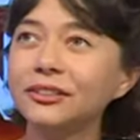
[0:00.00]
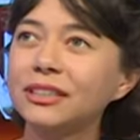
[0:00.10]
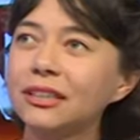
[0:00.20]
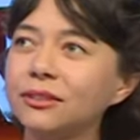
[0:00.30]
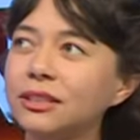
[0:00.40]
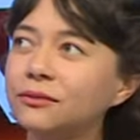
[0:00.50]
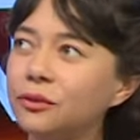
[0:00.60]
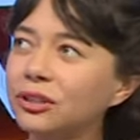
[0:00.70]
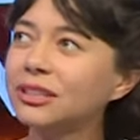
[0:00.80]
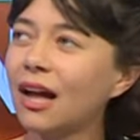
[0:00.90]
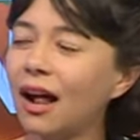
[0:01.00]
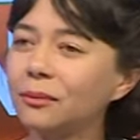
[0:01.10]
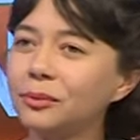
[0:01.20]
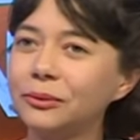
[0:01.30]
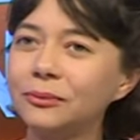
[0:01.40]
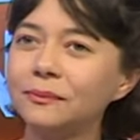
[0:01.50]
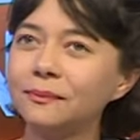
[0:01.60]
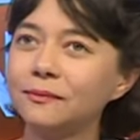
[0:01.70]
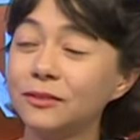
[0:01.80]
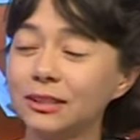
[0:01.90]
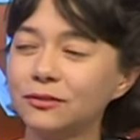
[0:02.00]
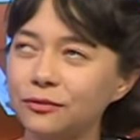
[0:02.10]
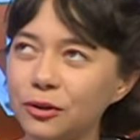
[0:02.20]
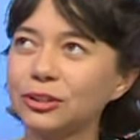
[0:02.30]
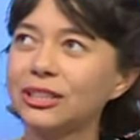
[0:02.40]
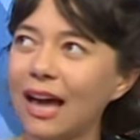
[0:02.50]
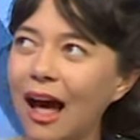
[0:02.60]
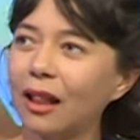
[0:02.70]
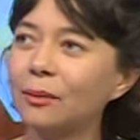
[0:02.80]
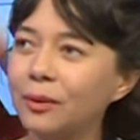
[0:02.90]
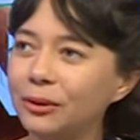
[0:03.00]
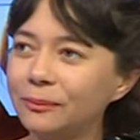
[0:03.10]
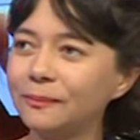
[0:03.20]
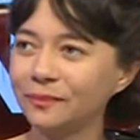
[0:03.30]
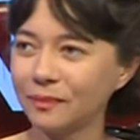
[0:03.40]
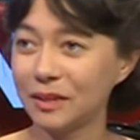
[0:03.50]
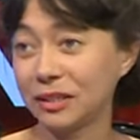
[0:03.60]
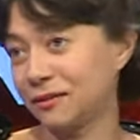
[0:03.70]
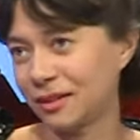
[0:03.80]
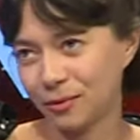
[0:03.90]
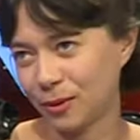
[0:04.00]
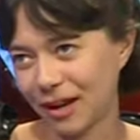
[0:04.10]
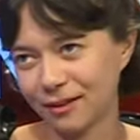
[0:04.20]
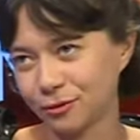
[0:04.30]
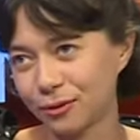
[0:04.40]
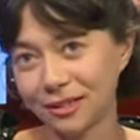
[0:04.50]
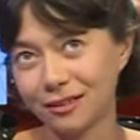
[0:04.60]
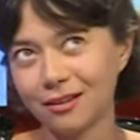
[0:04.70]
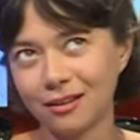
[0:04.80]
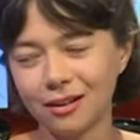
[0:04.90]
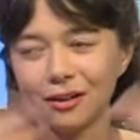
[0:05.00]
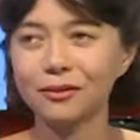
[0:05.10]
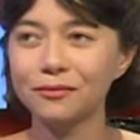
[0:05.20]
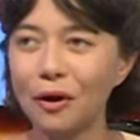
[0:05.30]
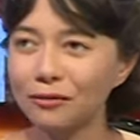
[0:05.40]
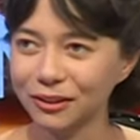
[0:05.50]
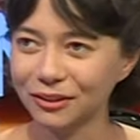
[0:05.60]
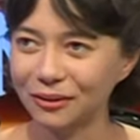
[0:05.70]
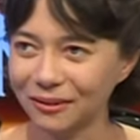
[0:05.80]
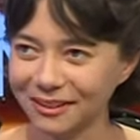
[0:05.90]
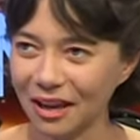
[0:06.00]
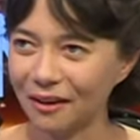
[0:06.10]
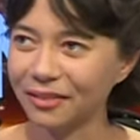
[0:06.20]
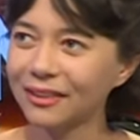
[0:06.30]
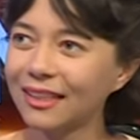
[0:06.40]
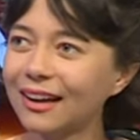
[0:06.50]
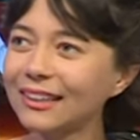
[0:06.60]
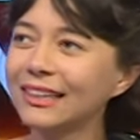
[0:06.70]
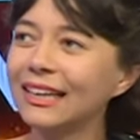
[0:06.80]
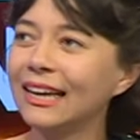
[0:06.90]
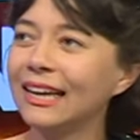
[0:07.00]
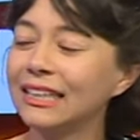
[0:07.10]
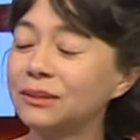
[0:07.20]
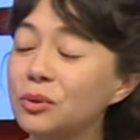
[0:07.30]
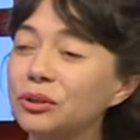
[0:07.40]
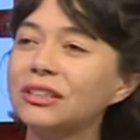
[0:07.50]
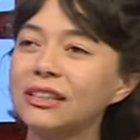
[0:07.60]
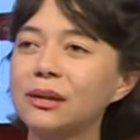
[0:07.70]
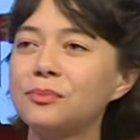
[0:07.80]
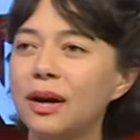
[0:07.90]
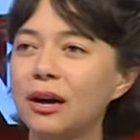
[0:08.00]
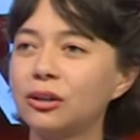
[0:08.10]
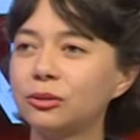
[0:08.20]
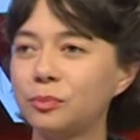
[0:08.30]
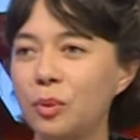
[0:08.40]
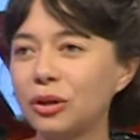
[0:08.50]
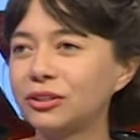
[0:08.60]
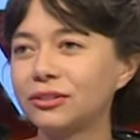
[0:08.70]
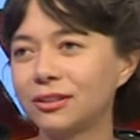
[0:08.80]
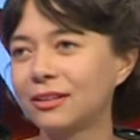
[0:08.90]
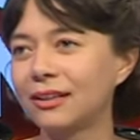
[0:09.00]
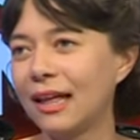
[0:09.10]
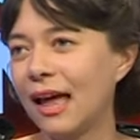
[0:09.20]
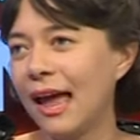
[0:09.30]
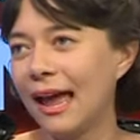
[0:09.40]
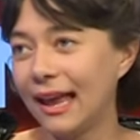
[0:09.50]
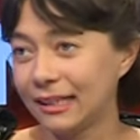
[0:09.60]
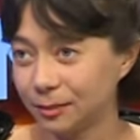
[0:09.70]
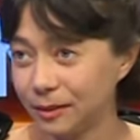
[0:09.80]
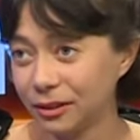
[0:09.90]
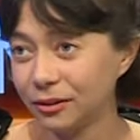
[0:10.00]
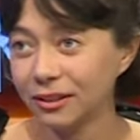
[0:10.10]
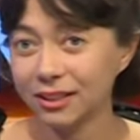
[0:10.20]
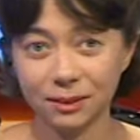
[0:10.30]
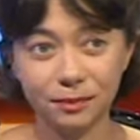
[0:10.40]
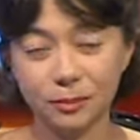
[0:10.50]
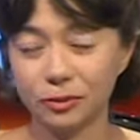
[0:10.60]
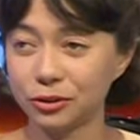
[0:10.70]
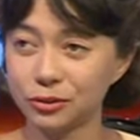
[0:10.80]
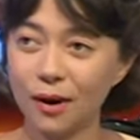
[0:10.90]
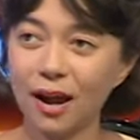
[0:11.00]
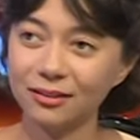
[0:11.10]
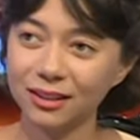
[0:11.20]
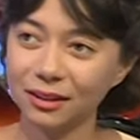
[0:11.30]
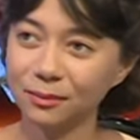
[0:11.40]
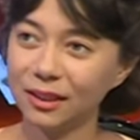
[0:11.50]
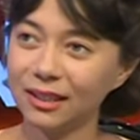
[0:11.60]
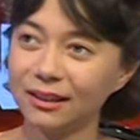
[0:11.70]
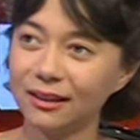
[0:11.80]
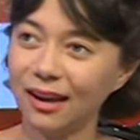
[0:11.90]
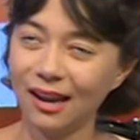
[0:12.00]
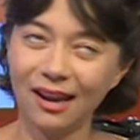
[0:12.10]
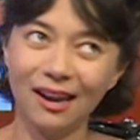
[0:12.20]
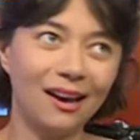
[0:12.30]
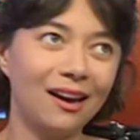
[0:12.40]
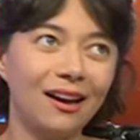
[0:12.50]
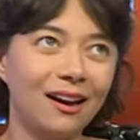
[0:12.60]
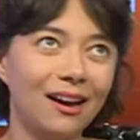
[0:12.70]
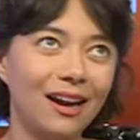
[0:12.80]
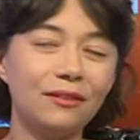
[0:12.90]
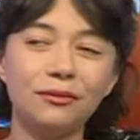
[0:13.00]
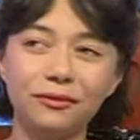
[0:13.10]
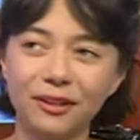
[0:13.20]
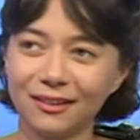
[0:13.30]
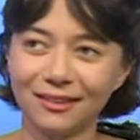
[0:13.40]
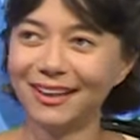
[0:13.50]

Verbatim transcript: say this first album this first album, because we have created a lot of other songs after that, is mostly about personal experience, people surrounding me, everything.